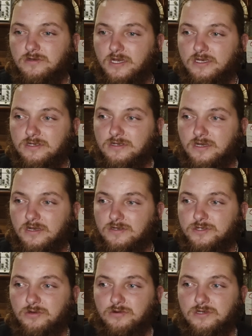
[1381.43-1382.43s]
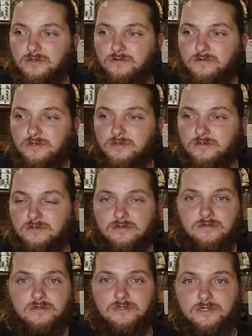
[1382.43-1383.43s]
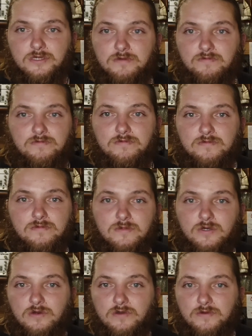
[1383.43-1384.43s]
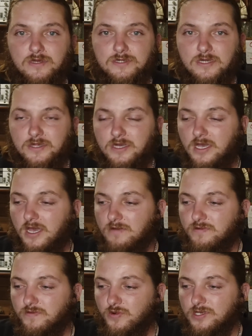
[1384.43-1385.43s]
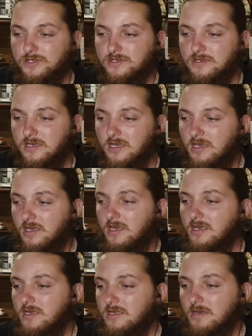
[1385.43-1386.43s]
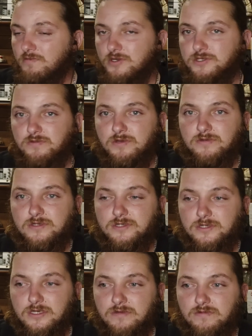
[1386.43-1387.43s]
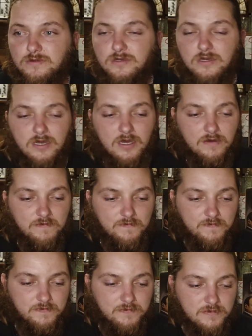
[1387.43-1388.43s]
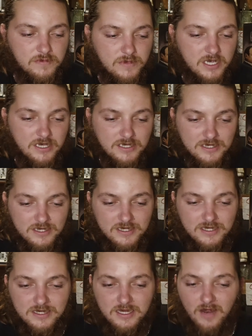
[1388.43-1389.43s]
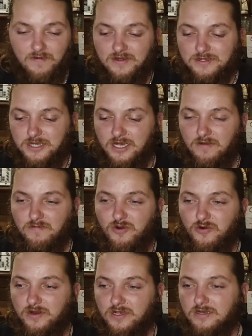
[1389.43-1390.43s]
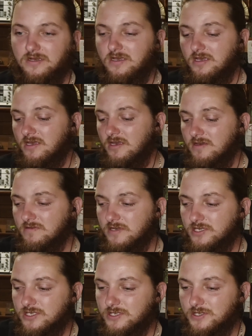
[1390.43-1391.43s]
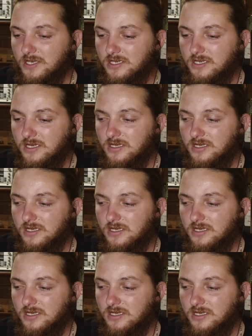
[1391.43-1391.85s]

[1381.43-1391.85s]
like stories to sleep with, because I think I have a voice that puts people to sleep. And I'm not saying I'm boring, but it's just like